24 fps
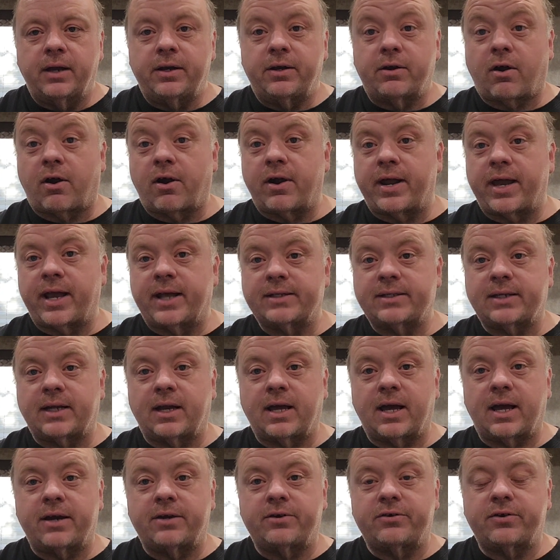Dart has a
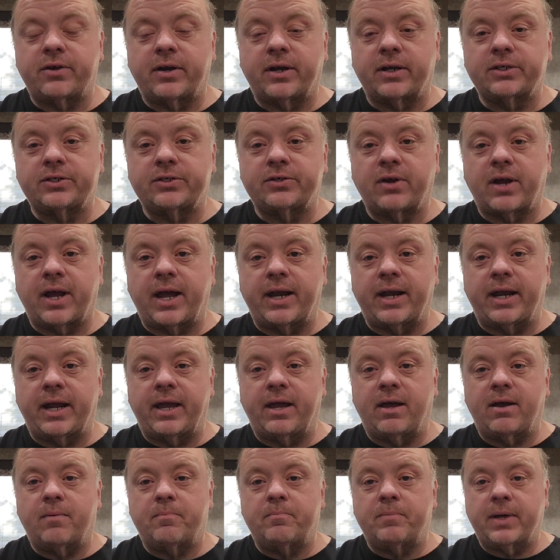lot of trucks right
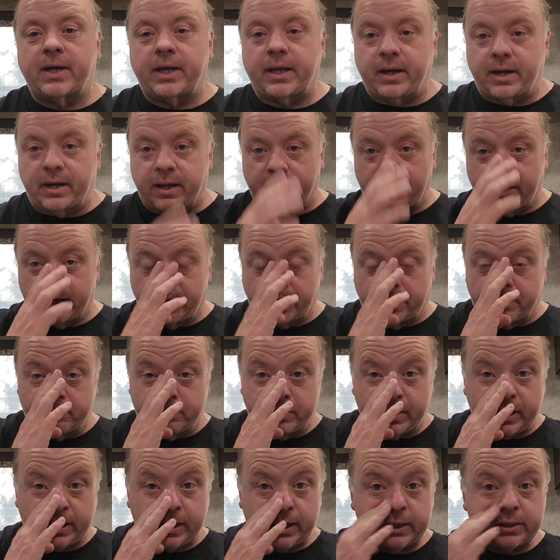now, but
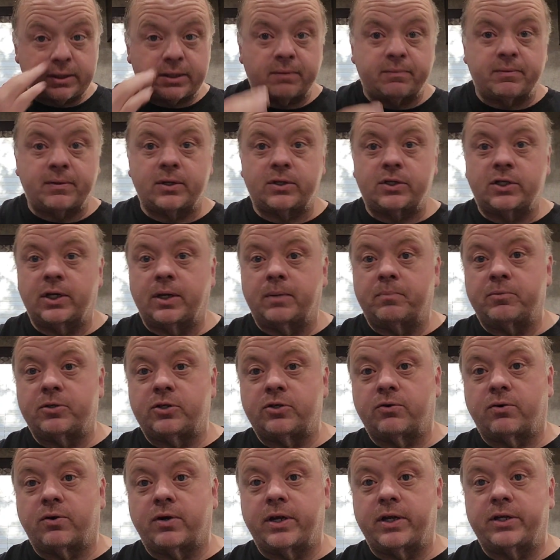because of the chip
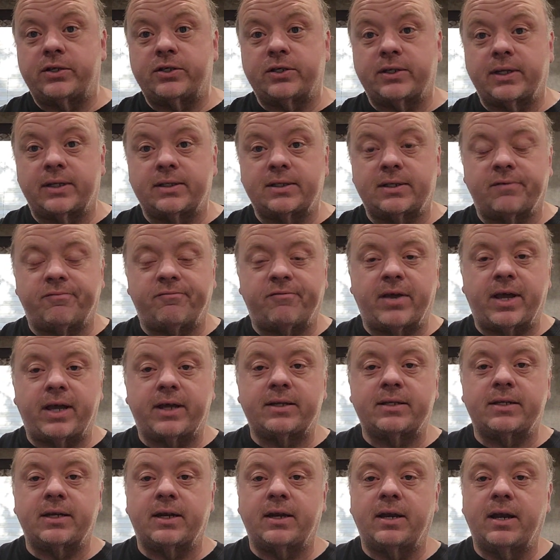shortage that's
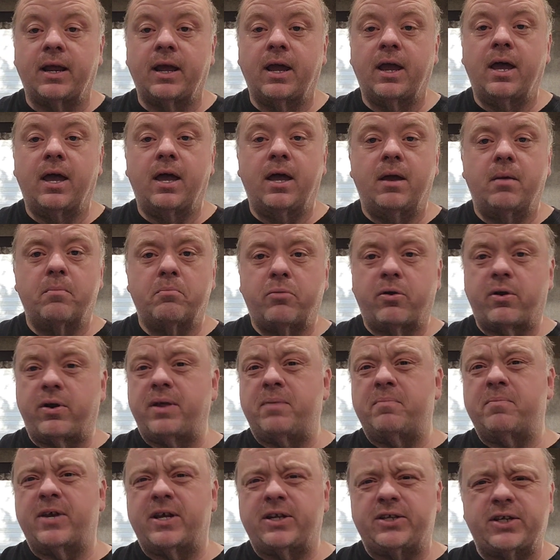affecting
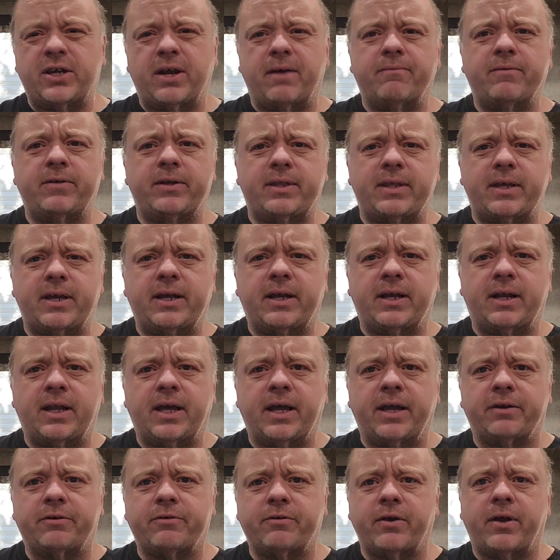pretty much everything
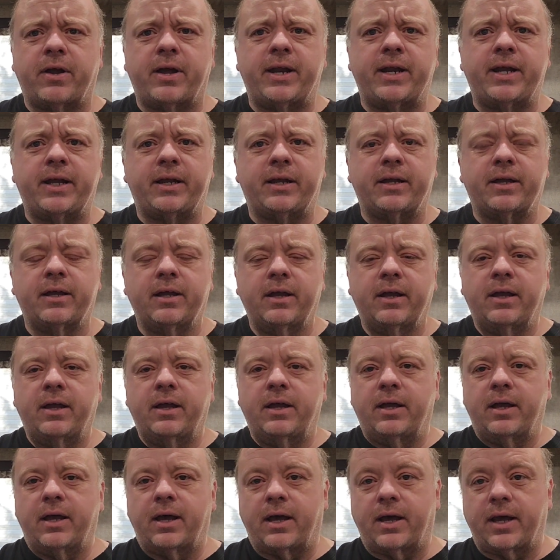electronic,
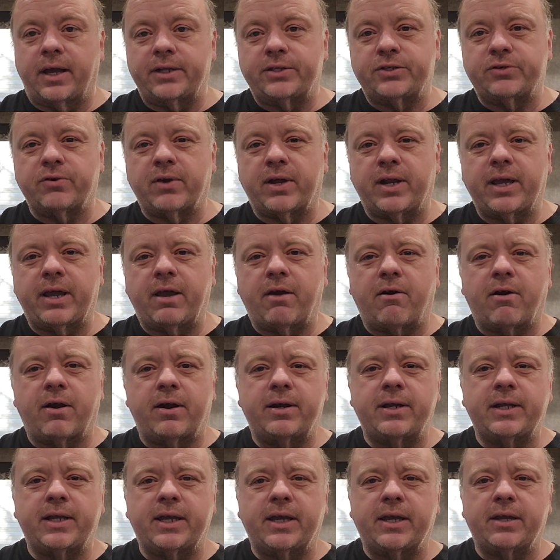it's really
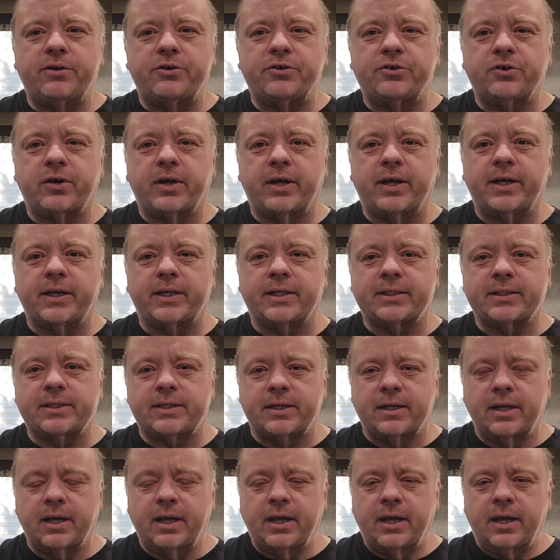hard to get
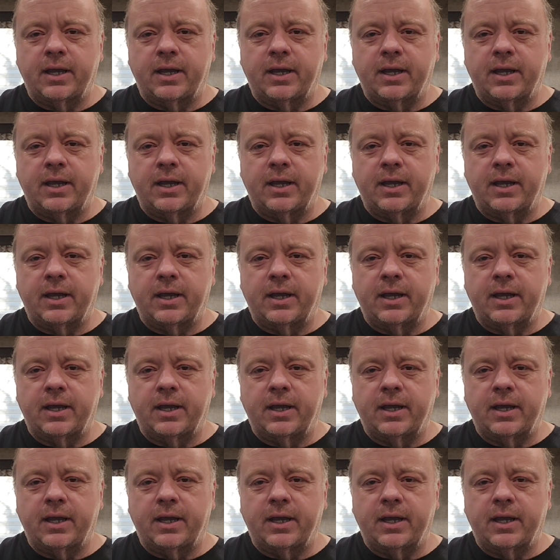trucks.